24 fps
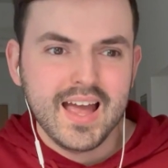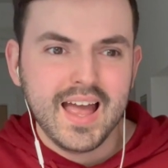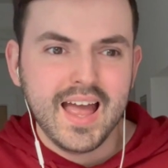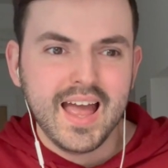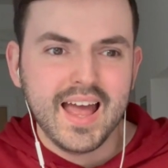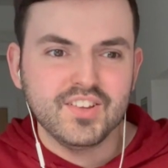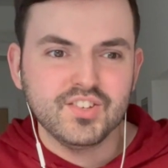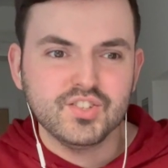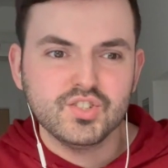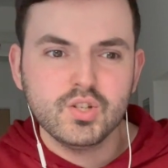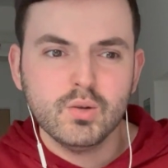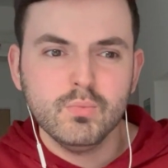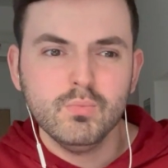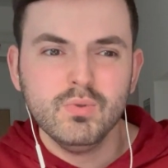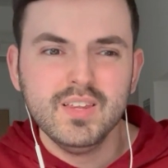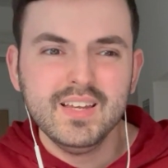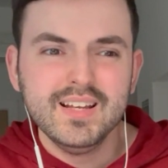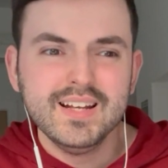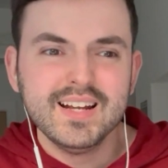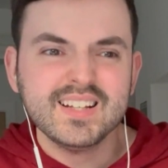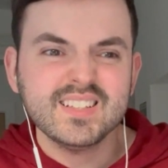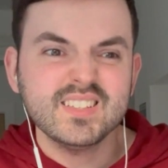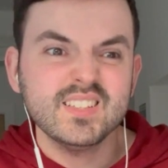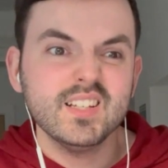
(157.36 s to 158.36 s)
and
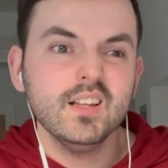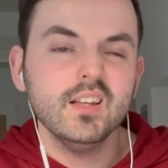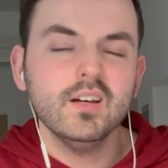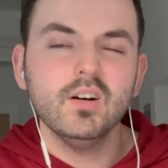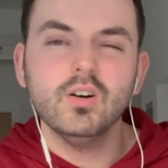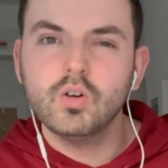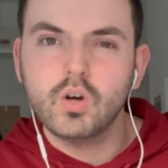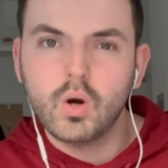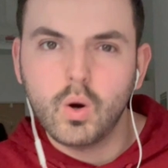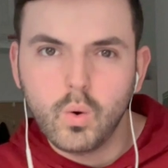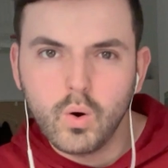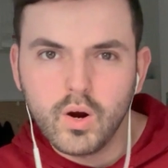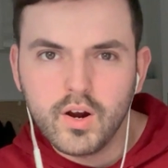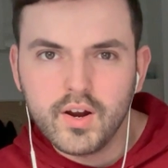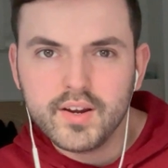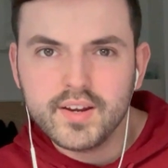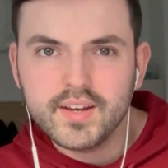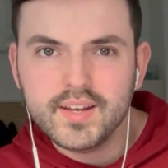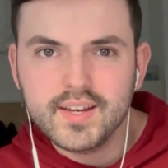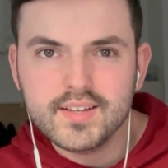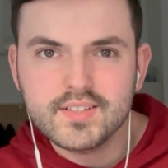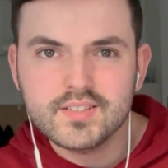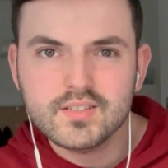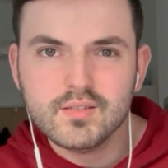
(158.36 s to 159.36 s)
something that's a little
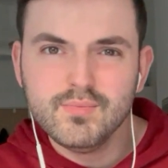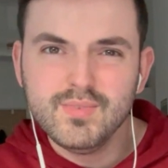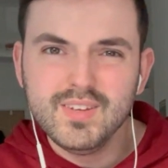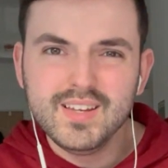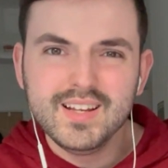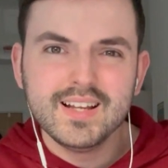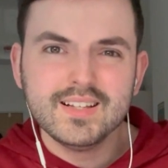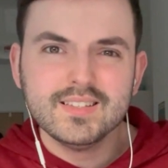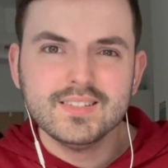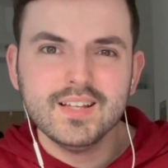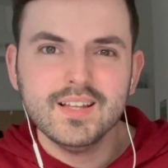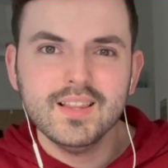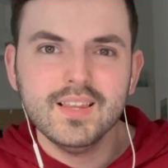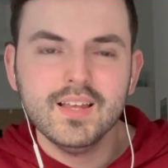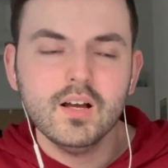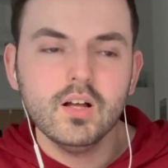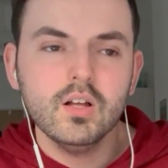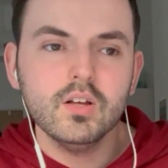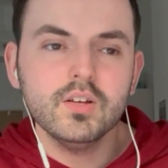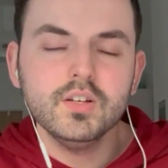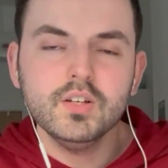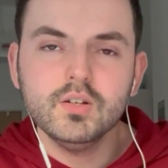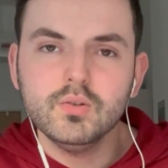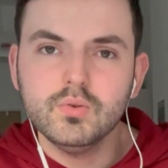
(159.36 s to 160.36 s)
quirky, something that's a
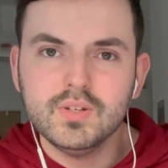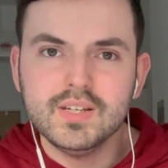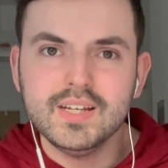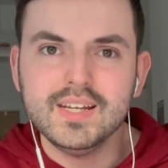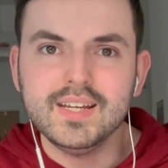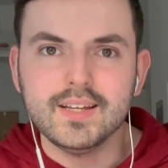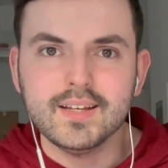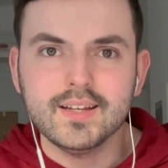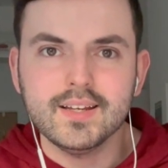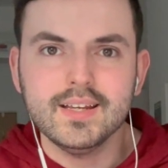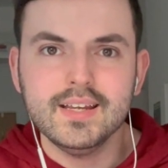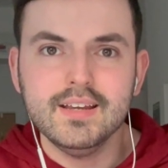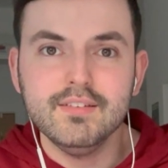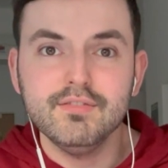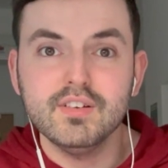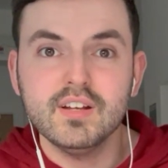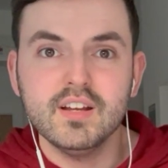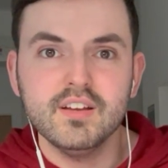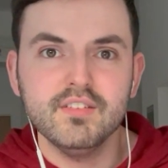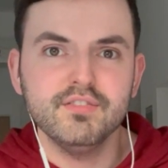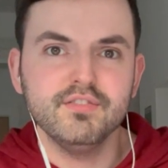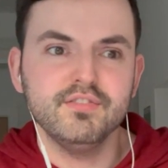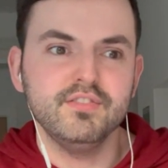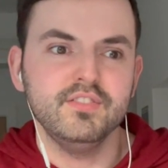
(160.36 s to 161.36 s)
little unique, even
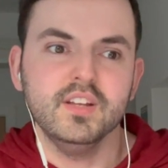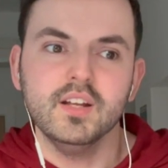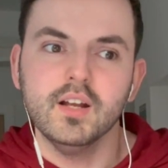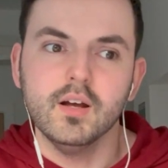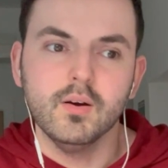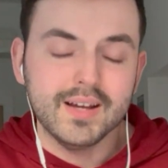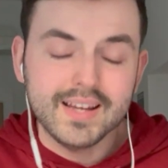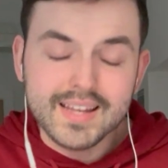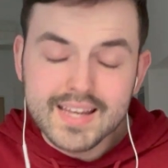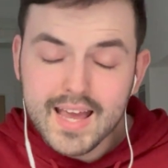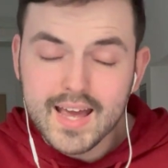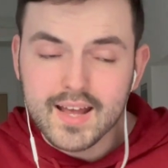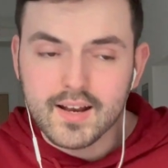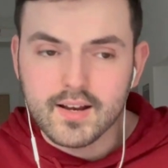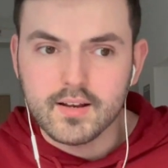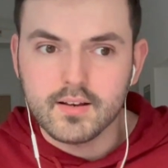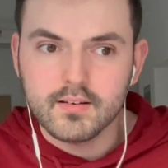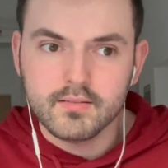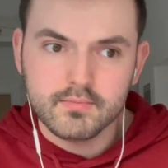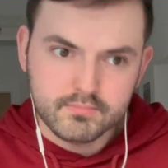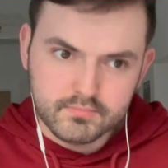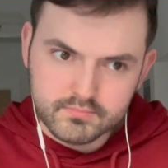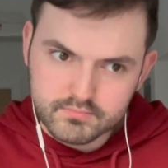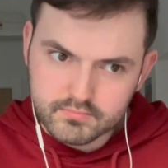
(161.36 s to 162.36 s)
if, you know, again,
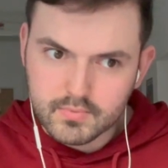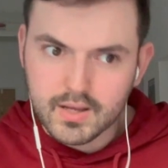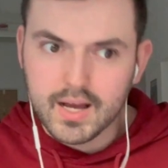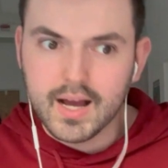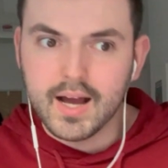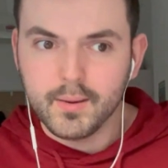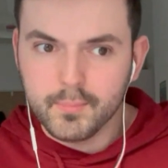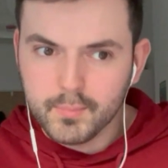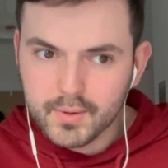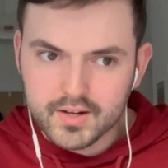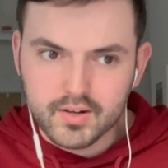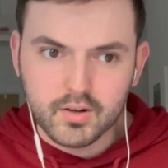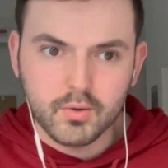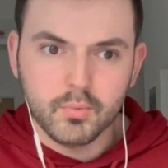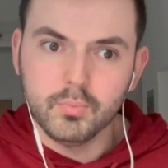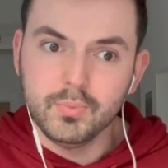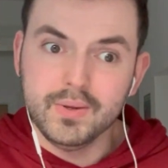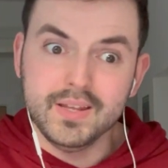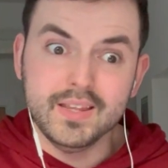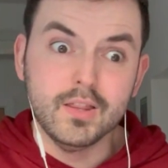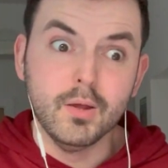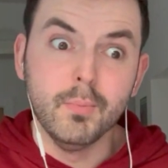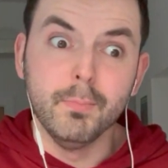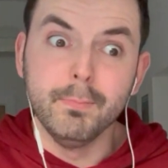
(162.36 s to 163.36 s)
I might not
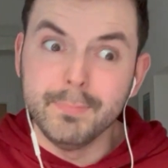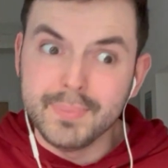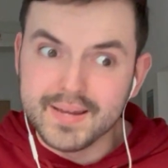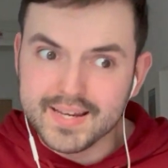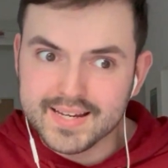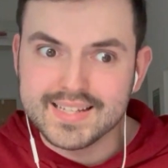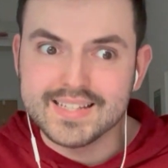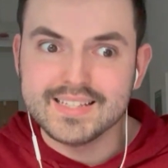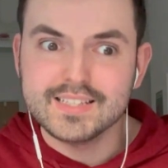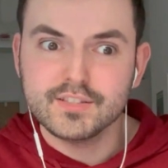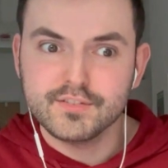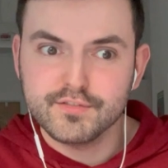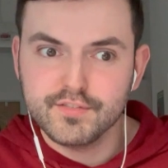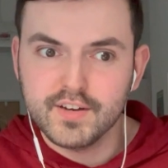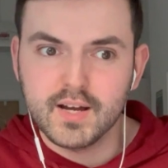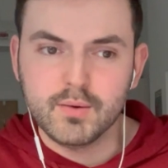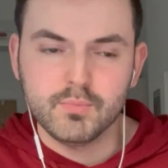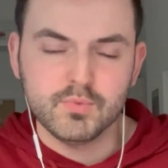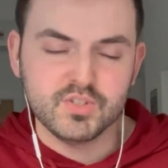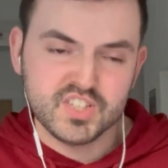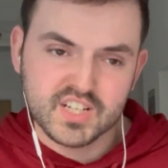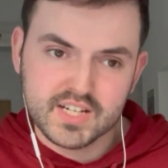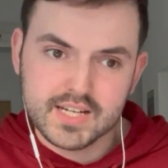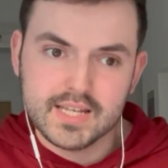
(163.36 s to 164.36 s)
be the biggest
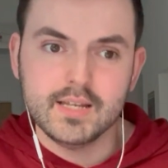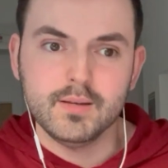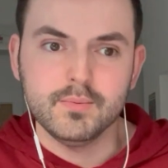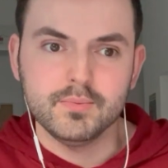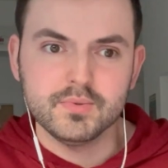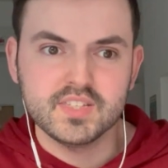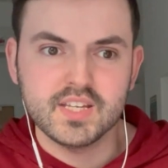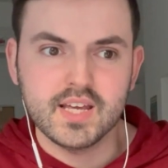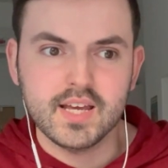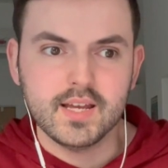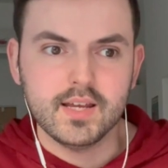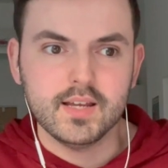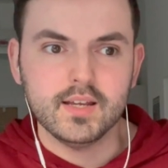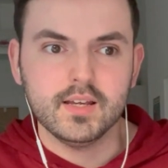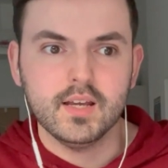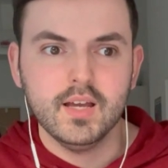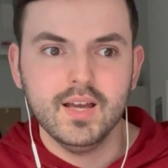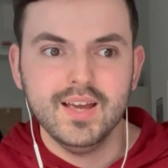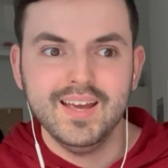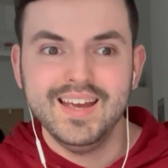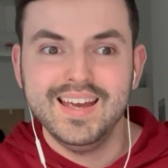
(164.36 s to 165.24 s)
fan, which I keep saying.